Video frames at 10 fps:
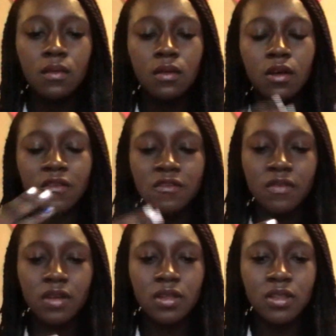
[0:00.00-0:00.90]
of
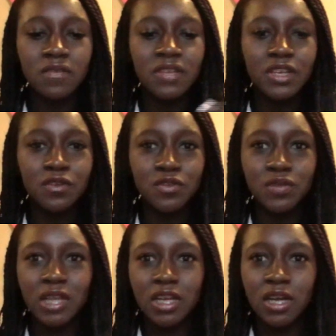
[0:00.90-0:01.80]
the videos to
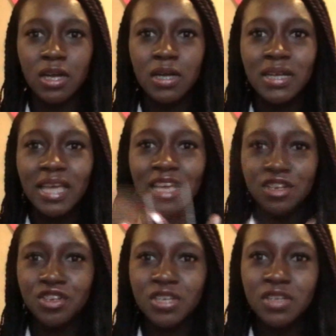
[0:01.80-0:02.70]
like a
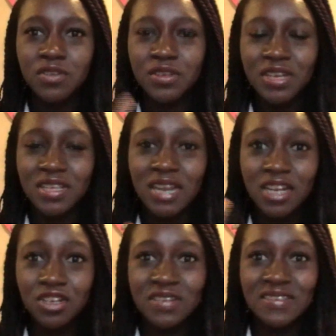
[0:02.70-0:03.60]
HD so you guys can
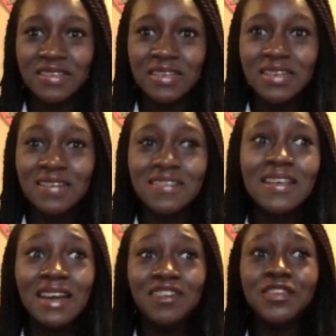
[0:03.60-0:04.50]
actually see it, because
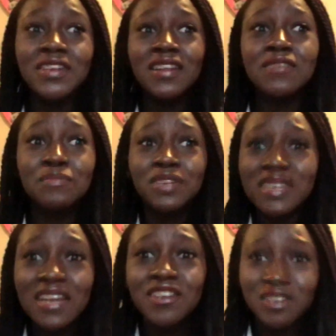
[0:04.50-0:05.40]
it actually got some pretty
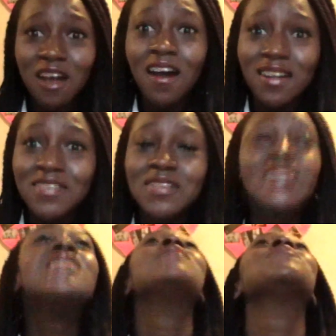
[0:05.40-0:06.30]
nice shots.
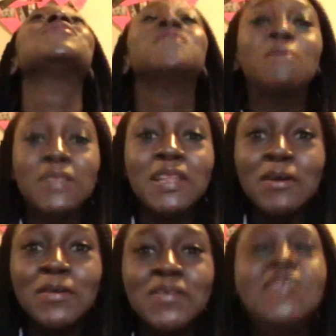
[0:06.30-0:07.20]
They were so
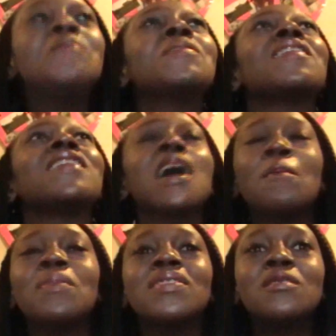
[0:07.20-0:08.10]
close. Oh my god.
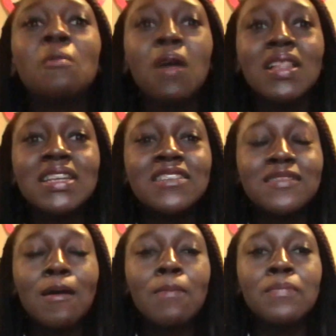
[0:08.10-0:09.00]
But the quality, it's
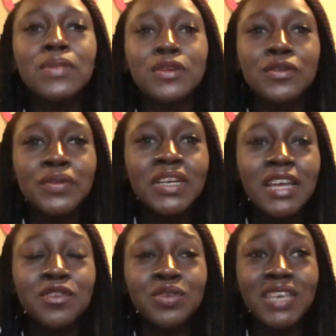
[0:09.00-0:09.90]
all blurry
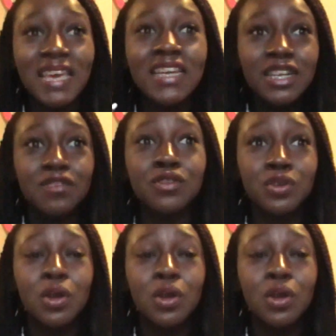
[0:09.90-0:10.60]
and you can't hear the